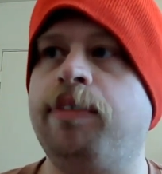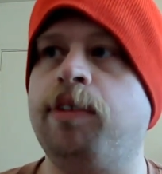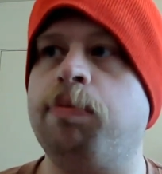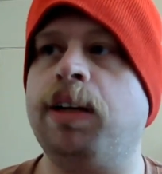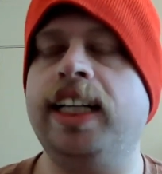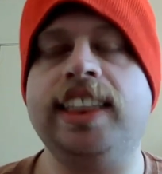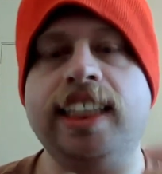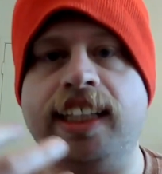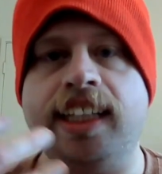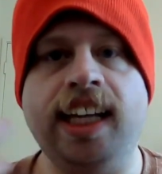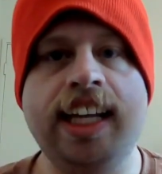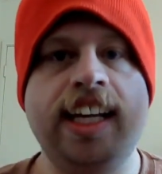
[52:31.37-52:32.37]

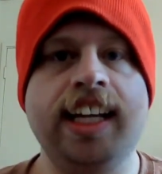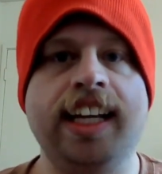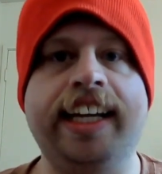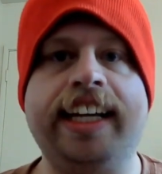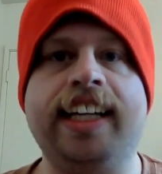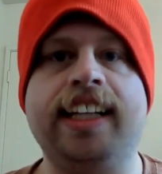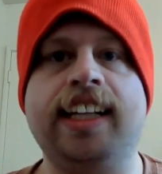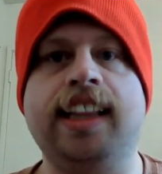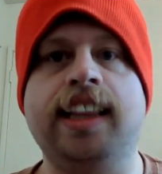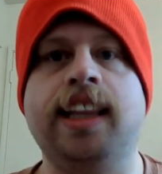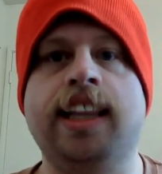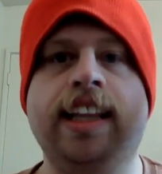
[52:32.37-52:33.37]
replacing
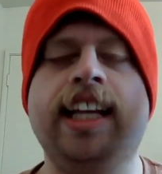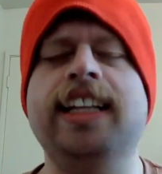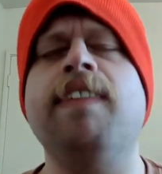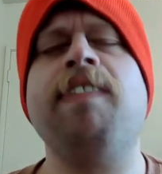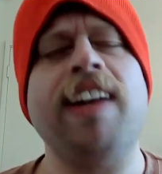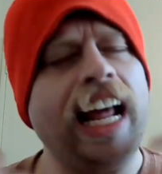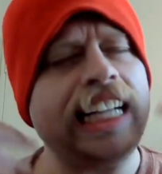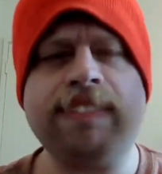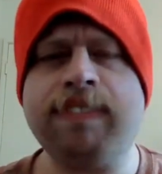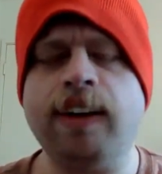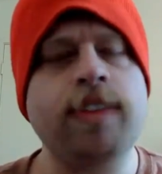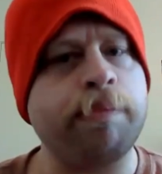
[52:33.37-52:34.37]
the
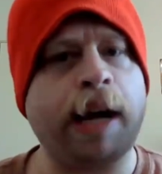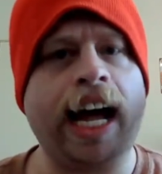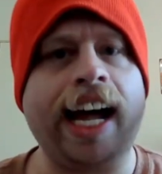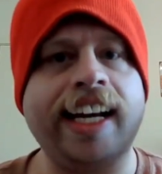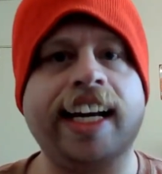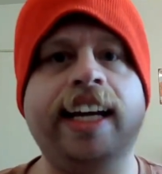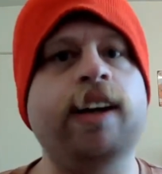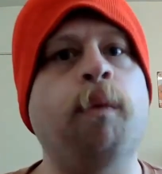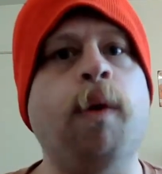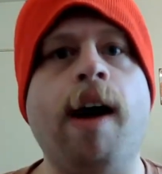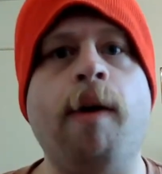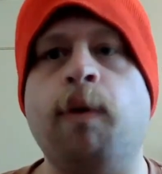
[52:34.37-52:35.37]
philosophy of the mind, like
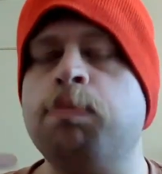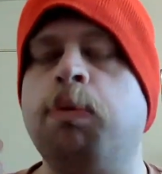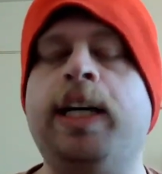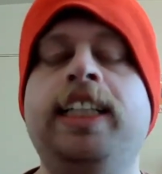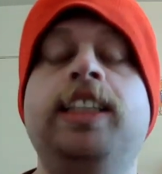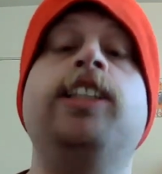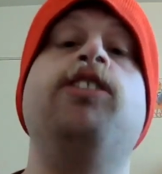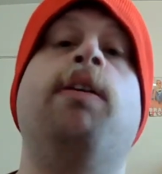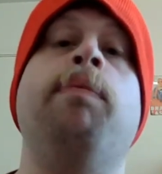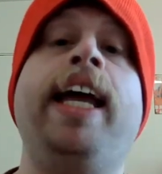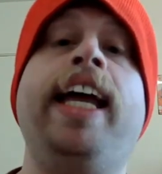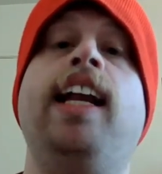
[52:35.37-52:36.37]
at what point do you
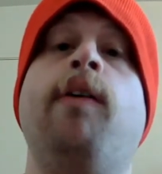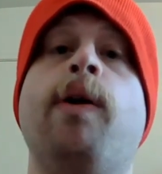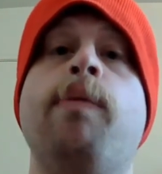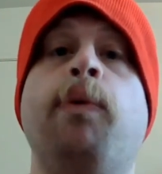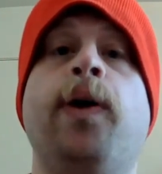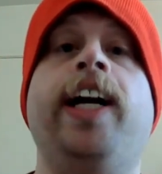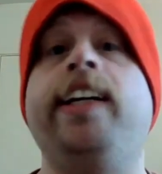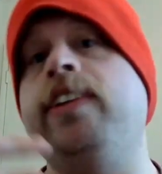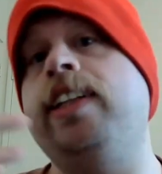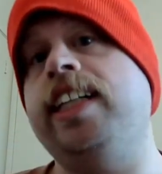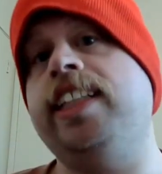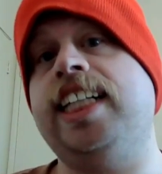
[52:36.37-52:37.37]
remain, at what point are
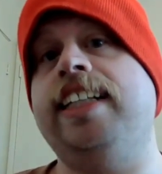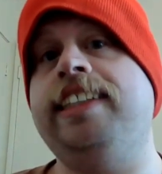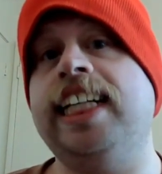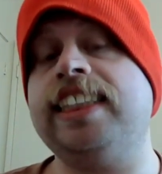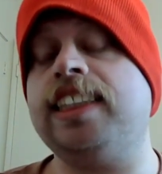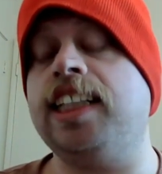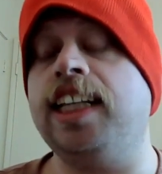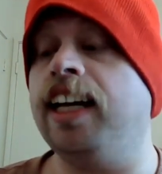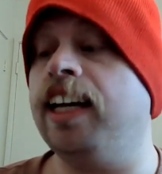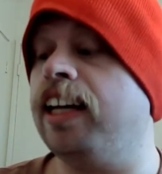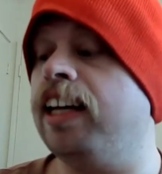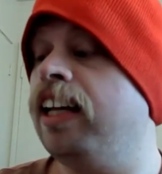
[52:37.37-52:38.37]
you just
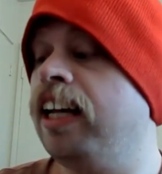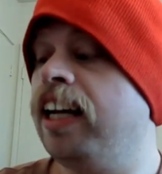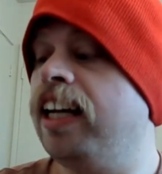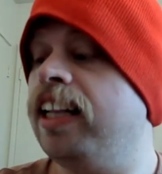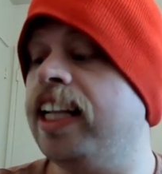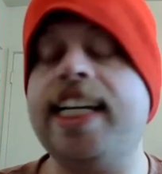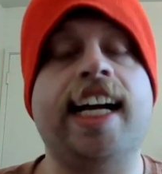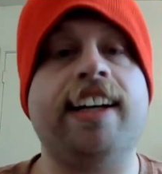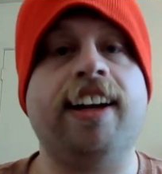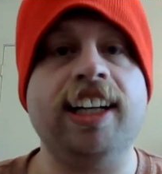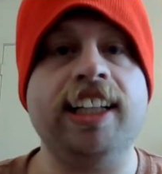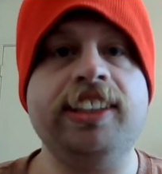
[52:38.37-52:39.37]
the
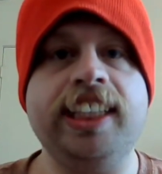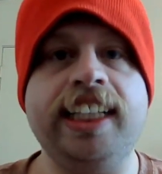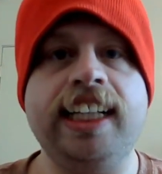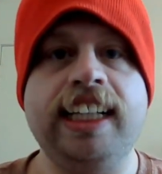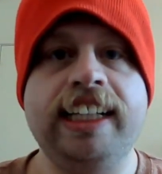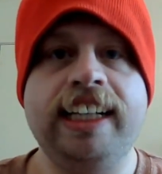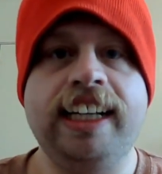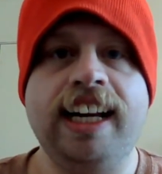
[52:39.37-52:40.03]
technology.